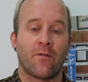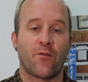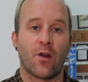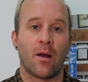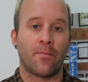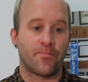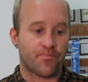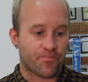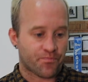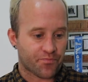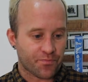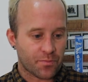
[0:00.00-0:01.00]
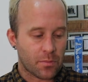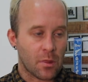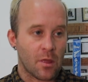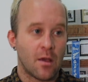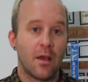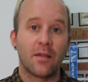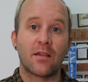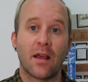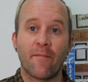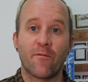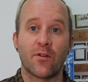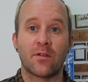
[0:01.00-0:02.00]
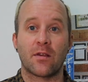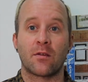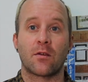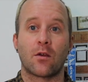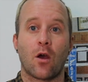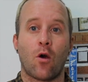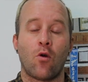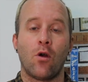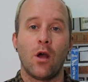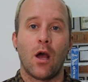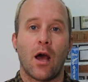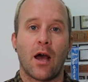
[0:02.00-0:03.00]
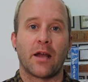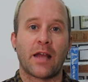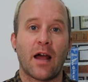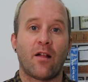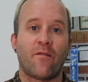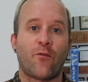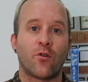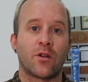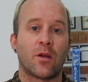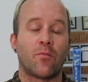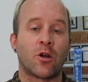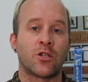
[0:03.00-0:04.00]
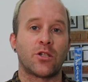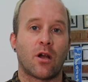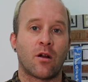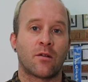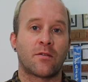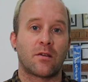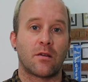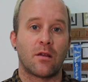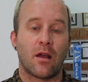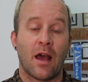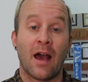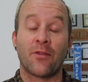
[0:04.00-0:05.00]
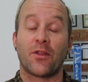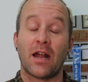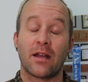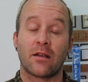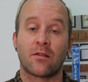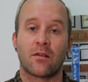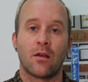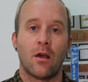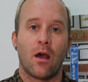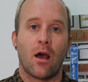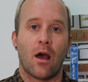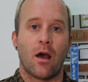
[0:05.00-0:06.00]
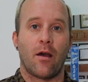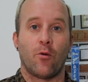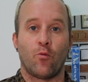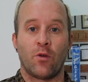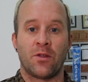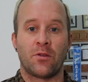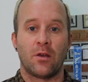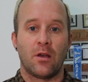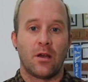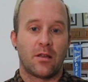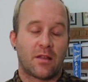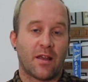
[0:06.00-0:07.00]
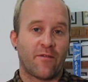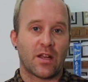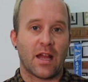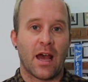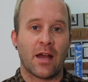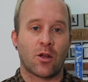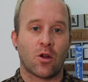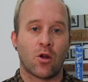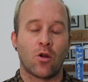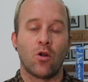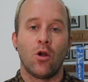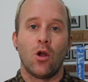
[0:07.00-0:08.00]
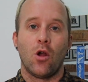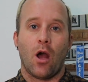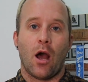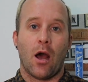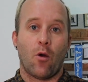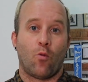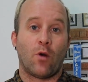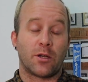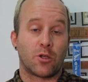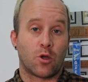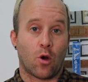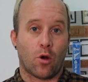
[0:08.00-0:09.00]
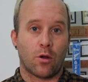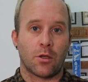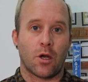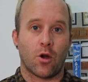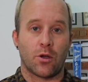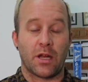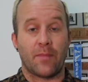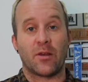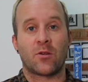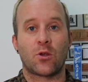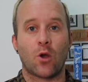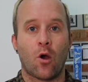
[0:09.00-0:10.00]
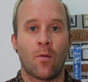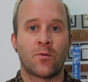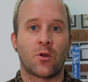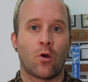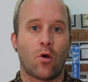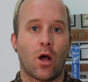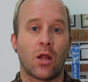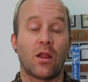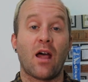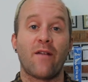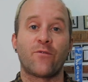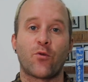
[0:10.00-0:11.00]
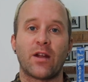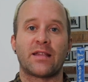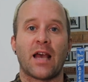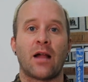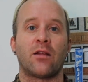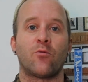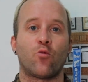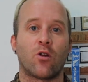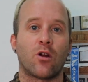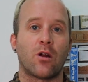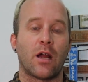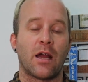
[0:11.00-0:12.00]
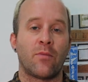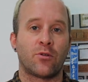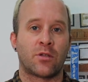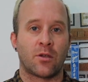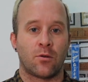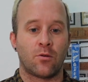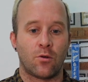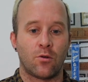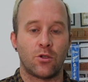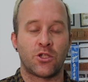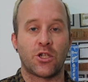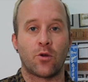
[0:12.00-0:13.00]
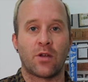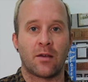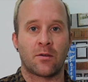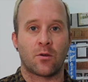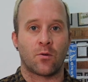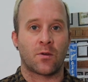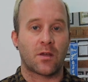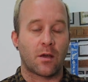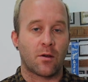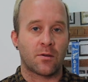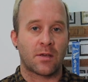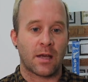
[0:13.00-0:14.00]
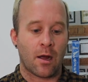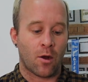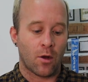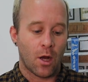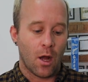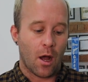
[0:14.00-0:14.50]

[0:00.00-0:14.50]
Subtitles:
from San Francisco, California Martial Arts Athletics, with David Egger, won gold. Her name is Som. So a lot of great talent were able to showcase their skills there.